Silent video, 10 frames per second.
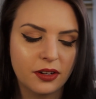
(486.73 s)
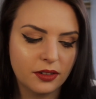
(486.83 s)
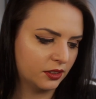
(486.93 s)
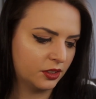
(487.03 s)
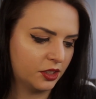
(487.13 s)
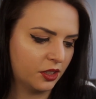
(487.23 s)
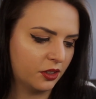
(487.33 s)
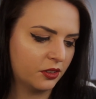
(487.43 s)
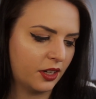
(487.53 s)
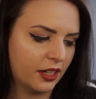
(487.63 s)
and you
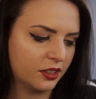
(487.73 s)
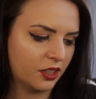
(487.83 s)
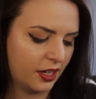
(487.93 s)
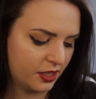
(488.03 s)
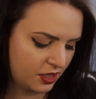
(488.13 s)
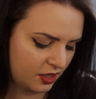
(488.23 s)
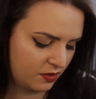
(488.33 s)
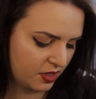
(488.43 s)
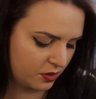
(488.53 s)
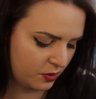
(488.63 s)
know, anxiety
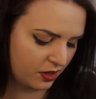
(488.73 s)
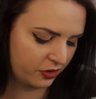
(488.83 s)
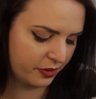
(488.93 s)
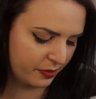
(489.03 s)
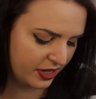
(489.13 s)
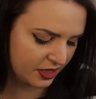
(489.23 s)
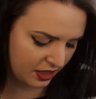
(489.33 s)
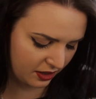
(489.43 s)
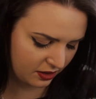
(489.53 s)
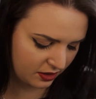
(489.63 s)
and mental health
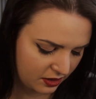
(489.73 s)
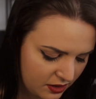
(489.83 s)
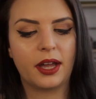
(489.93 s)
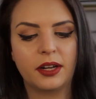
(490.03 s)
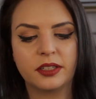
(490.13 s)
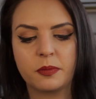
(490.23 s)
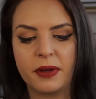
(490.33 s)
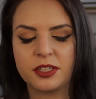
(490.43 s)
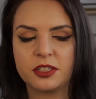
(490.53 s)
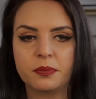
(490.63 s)
permitting, you know, getting into
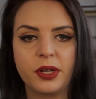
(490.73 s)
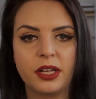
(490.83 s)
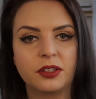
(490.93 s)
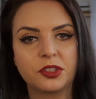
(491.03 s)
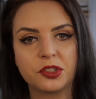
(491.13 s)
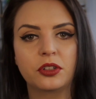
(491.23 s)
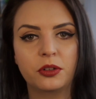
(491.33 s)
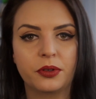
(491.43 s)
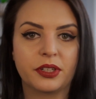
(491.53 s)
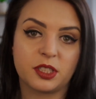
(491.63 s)
bed should be an
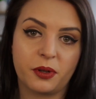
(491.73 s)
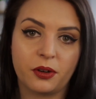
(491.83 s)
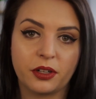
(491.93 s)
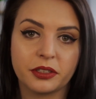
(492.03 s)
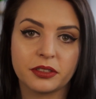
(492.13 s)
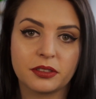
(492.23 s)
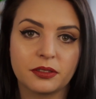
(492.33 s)
enjoyable experience.